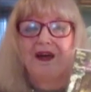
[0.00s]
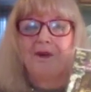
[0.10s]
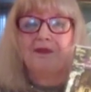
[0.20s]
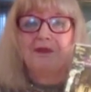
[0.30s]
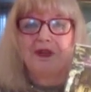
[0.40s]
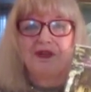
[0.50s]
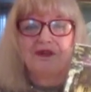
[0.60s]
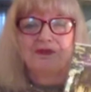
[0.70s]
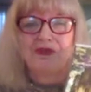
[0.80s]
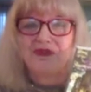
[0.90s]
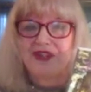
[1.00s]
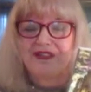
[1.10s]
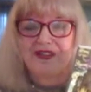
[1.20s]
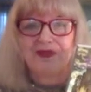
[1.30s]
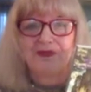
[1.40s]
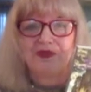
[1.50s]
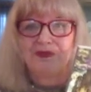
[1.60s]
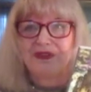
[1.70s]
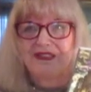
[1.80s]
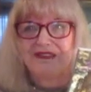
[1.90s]
Up the meadow was my friend's house, which
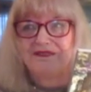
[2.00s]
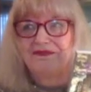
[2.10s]
was like